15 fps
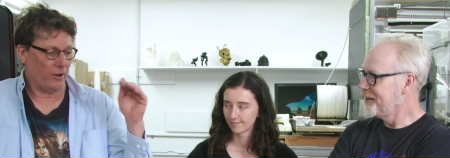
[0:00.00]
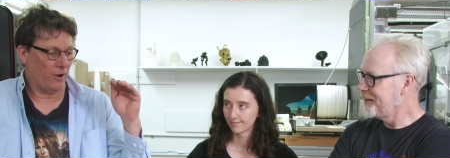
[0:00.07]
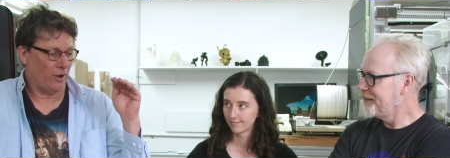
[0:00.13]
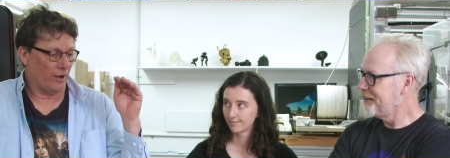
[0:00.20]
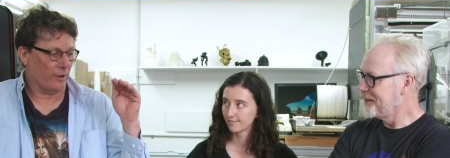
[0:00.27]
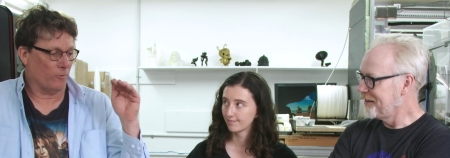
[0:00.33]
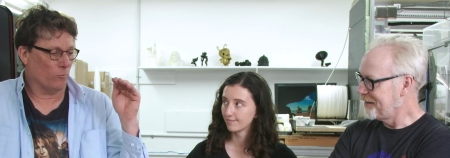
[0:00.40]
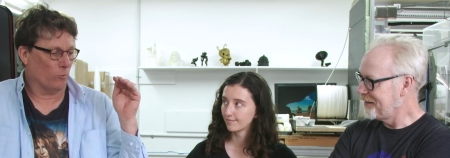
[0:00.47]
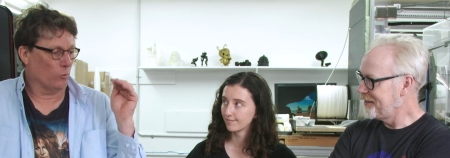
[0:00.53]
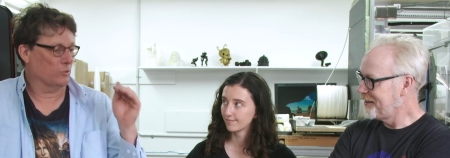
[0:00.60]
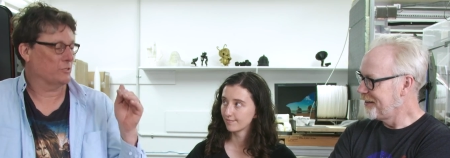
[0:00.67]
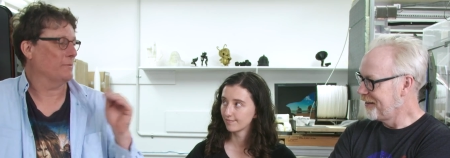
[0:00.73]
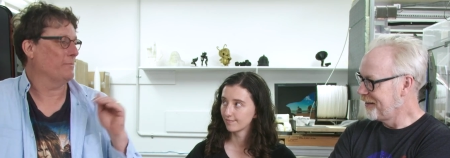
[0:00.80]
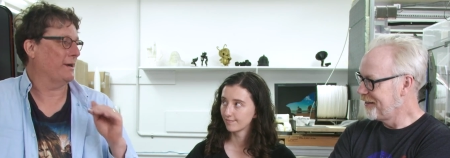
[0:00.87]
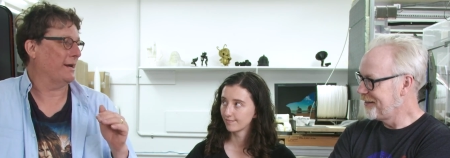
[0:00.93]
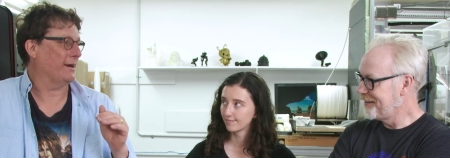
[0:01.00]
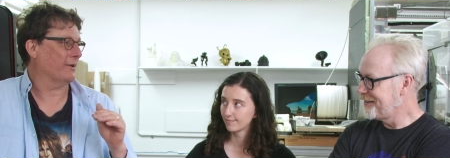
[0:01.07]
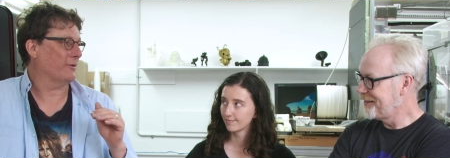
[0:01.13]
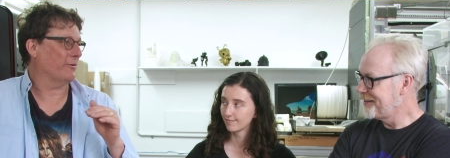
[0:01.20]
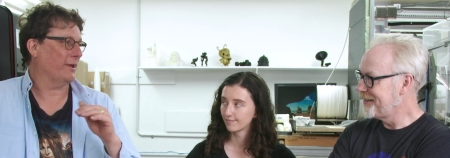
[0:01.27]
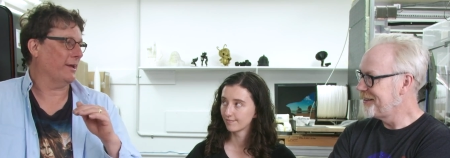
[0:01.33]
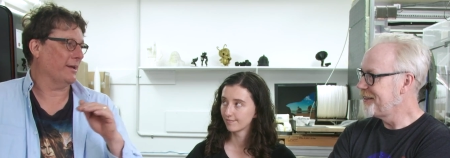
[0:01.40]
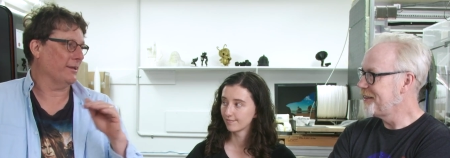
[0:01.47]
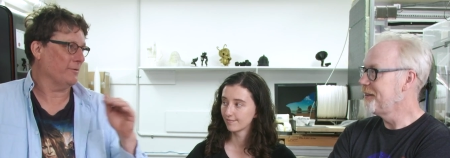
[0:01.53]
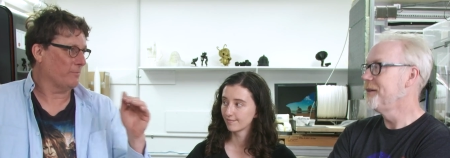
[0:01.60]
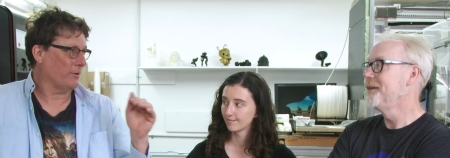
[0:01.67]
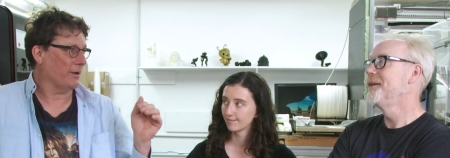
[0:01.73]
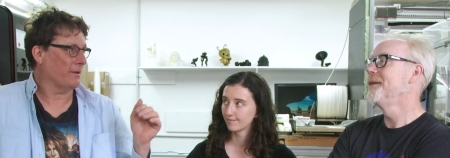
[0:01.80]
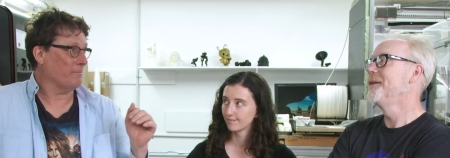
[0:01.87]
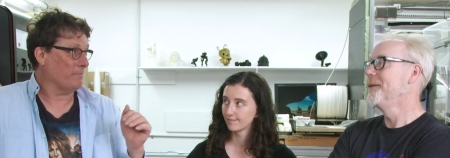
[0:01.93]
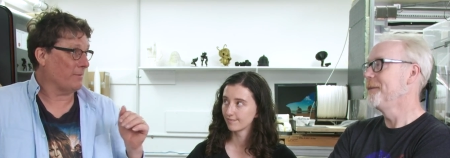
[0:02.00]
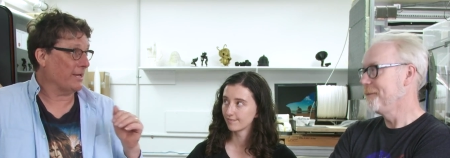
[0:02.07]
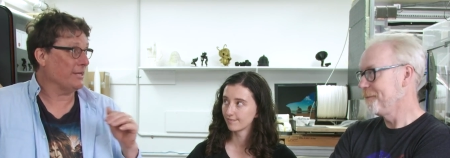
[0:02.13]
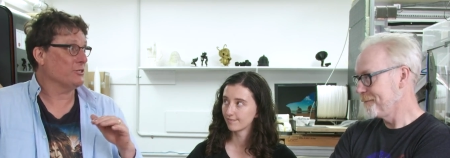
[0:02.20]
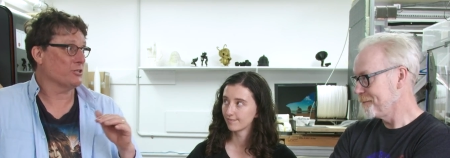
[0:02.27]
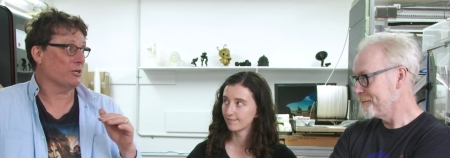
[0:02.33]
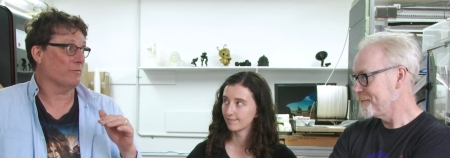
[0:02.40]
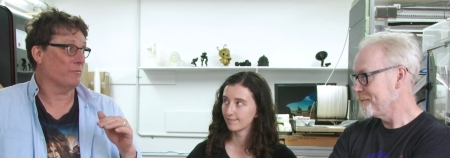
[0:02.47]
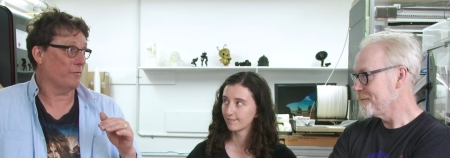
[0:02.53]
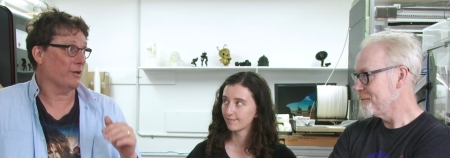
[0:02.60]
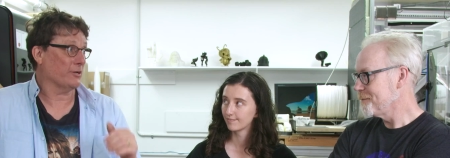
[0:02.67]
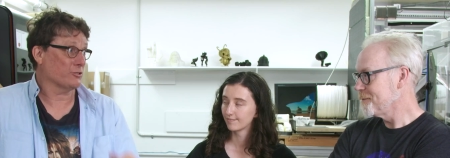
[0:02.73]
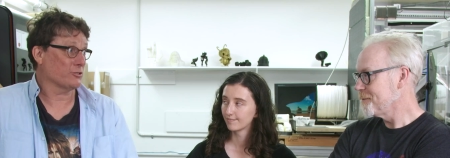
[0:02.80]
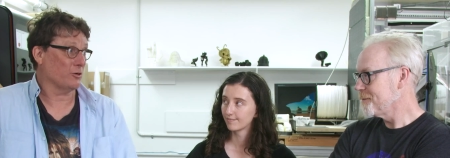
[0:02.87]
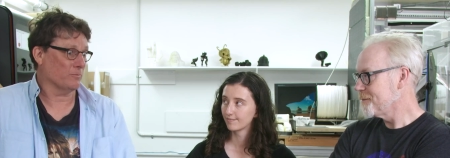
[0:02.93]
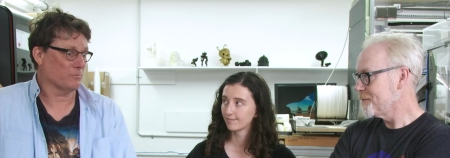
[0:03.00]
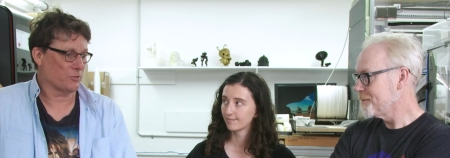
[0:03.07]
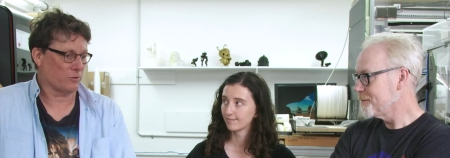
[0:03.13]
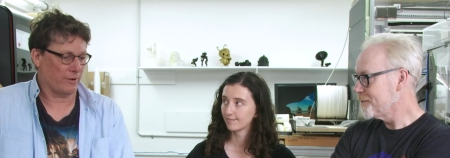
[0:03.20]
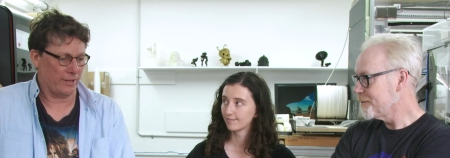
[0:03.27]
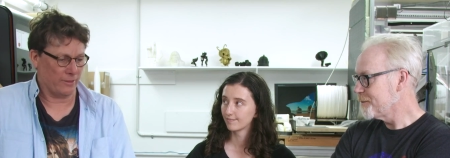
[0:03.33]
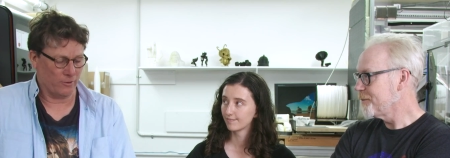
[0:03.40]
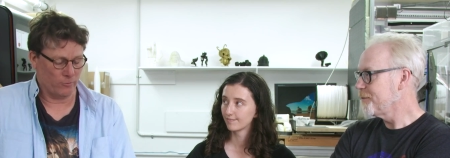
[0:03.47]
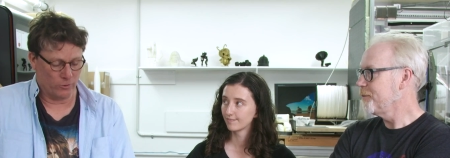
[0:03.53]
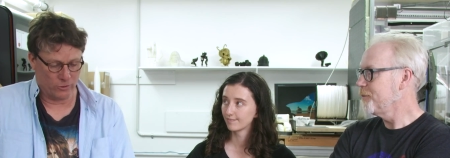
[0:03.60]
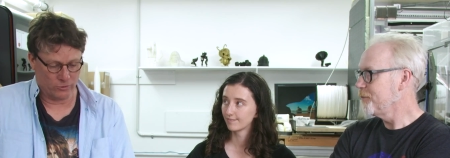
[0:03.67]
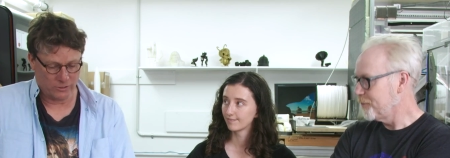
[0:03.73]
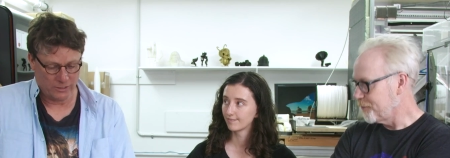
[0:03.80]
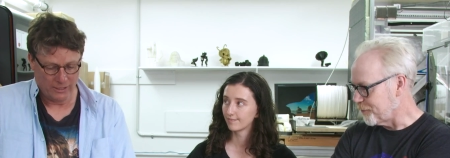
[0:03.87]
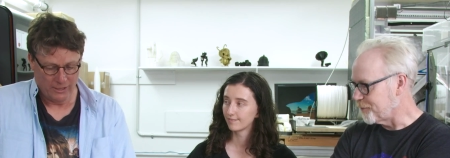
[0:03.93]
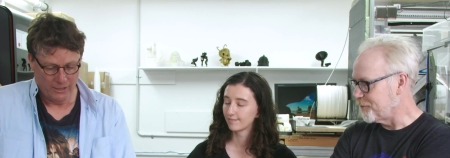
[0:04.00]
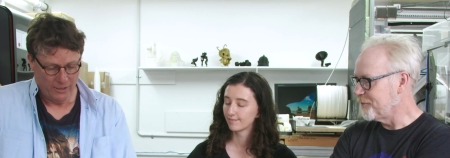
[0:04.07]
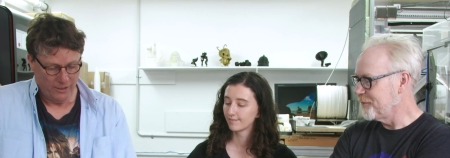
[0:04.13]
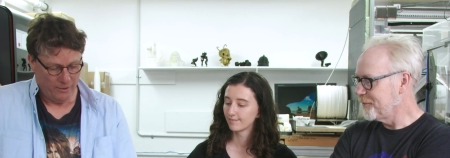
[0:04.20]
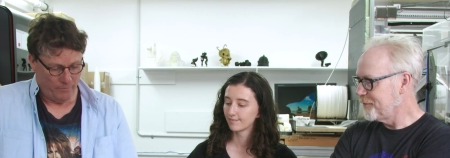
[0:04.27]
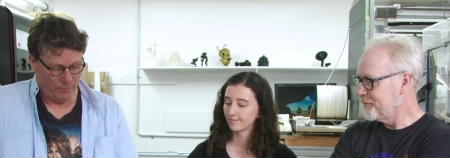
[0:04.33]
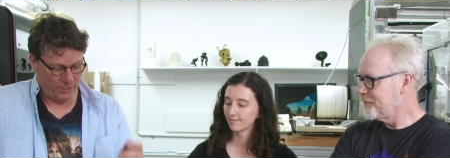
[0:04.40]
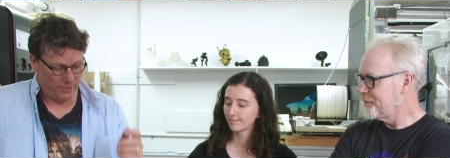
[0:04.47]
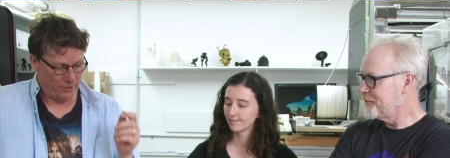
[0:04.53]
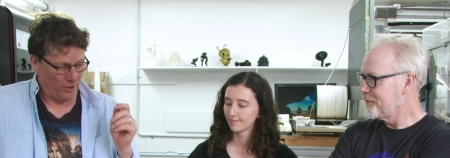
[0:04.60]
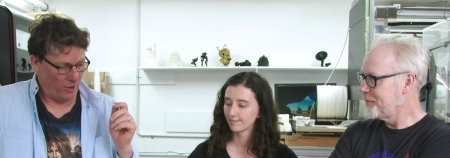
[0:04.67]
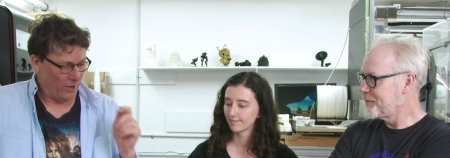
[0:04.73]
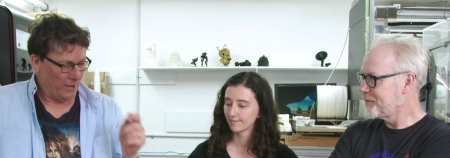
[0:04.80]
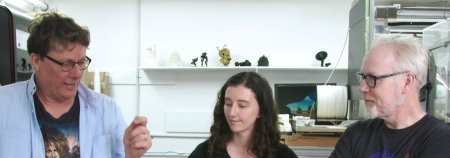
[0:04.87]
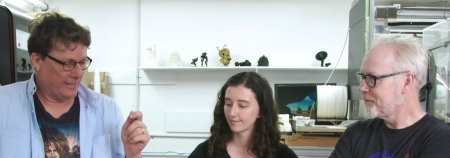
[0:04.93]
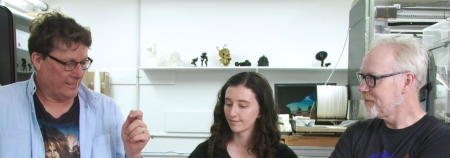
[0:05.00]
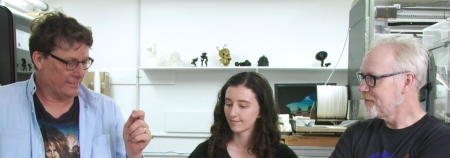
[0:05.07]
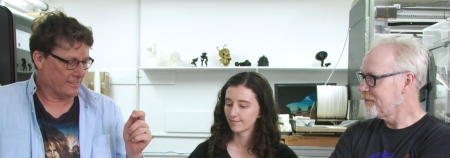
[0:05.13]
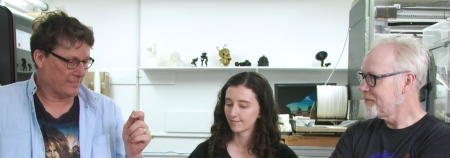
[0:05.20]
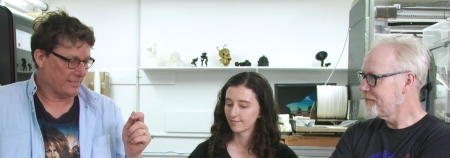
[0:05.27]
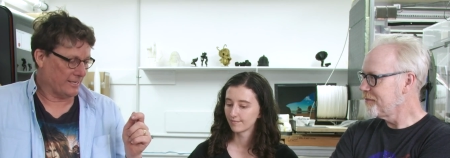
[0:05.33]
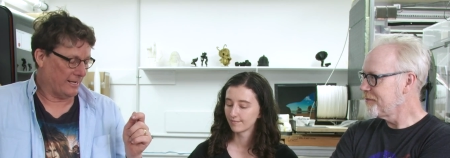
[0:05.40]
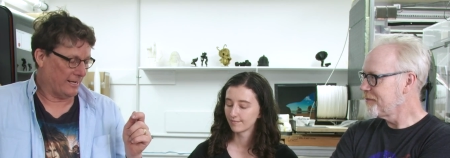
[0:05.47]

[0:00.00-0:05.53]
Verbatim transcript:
Speaker 1: high watermark created by major effect shops around the world. Mm-hmm. But eyes